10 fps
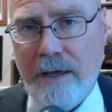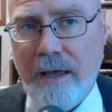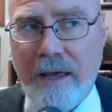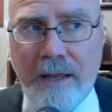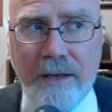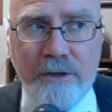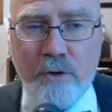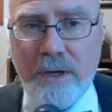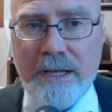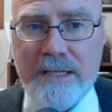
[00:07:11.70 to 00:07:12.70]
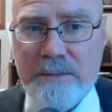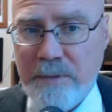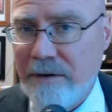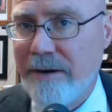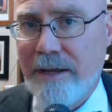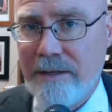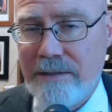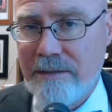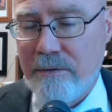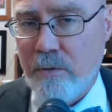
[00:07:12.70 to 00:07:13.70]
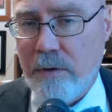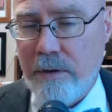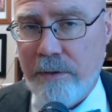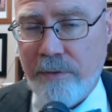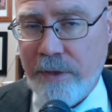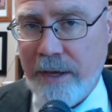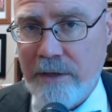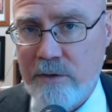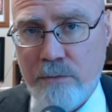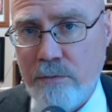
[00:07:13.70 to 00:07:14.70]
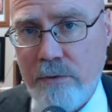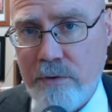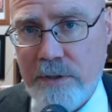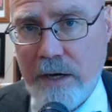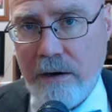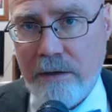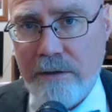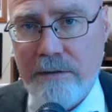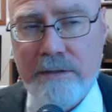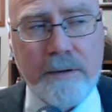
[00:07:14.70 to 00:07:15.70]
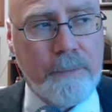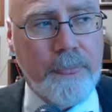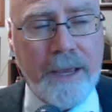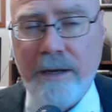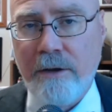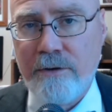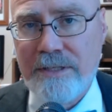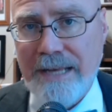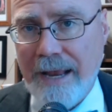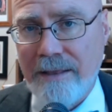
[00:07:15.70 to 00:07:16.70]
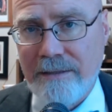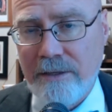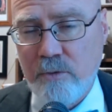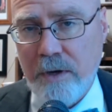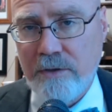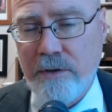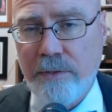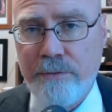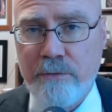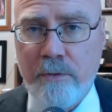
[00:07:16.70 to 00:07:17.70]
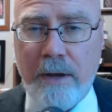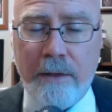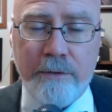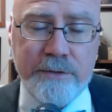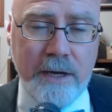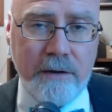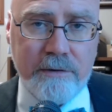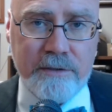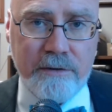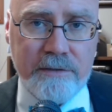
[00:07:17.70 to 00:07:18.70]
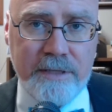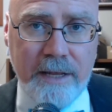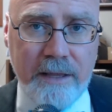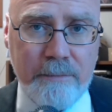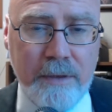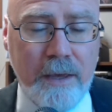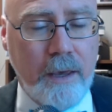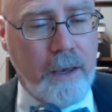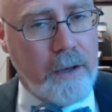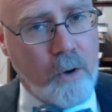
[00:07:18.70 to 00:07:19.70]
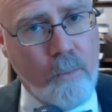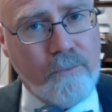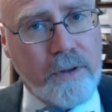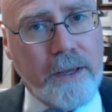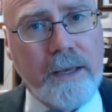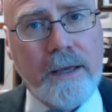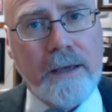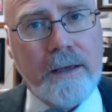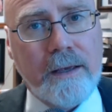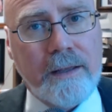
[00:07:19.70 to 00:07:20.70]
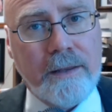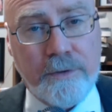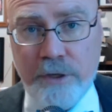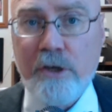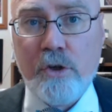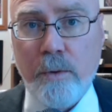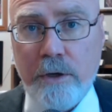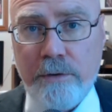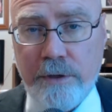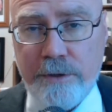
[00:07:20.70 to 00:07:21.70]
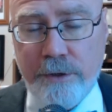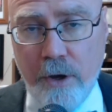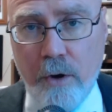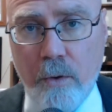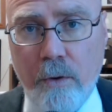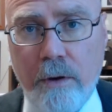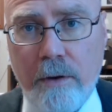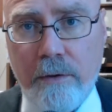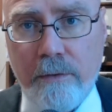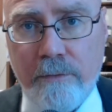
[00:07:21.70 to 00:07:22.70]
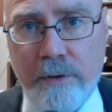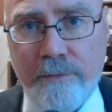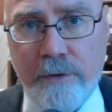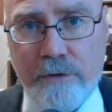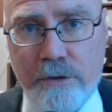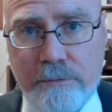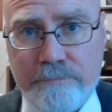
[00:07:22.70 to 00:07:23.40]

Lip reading: and you can experience things through those characters and understand the situation through how those characters understand them, and hopefully they'll teach you what you need to know for the future.